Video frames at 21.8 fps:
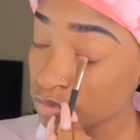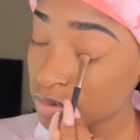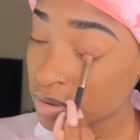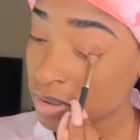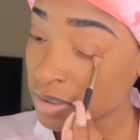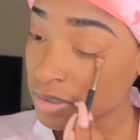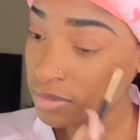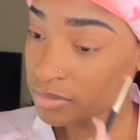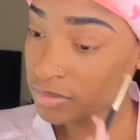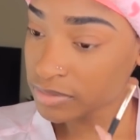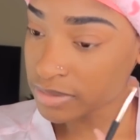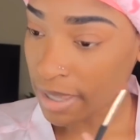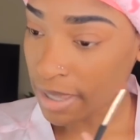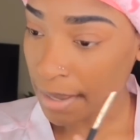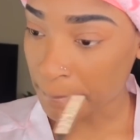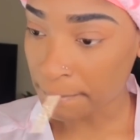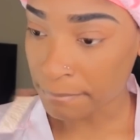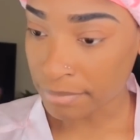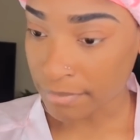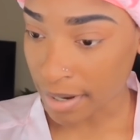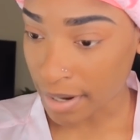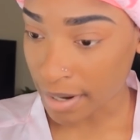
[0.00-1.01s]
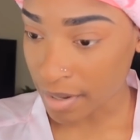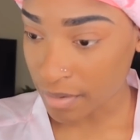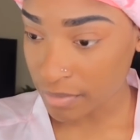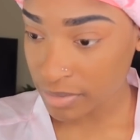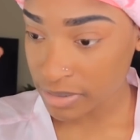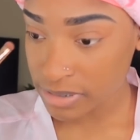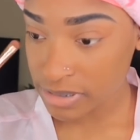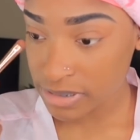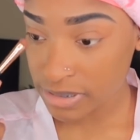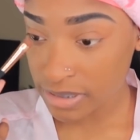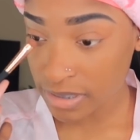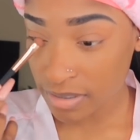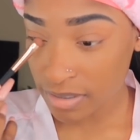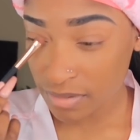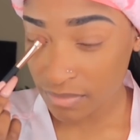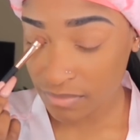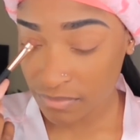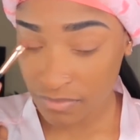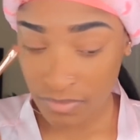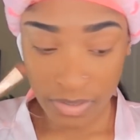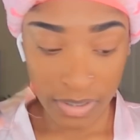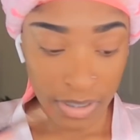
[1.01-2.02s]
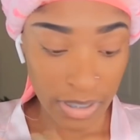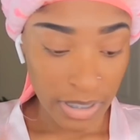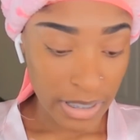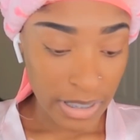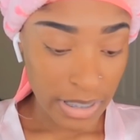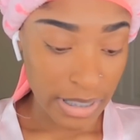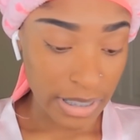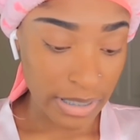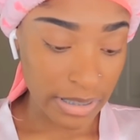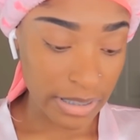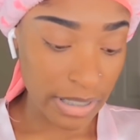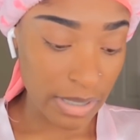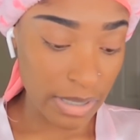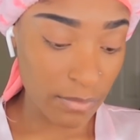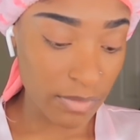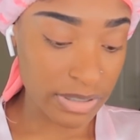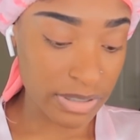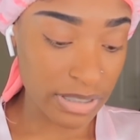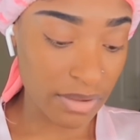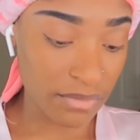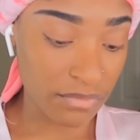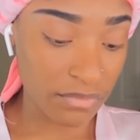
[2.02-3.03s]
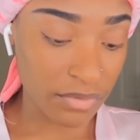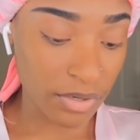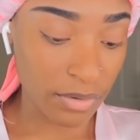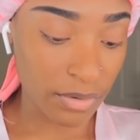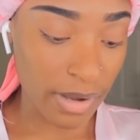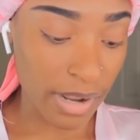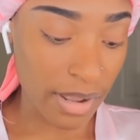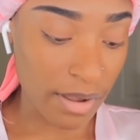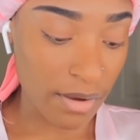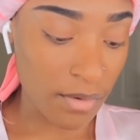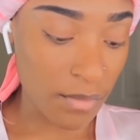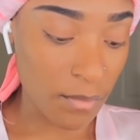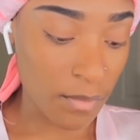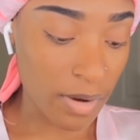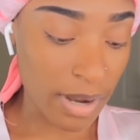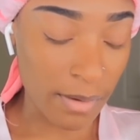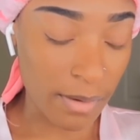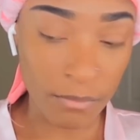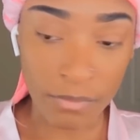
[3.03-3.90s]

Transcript: colors like brown and stuff. And then once I figure out what I'm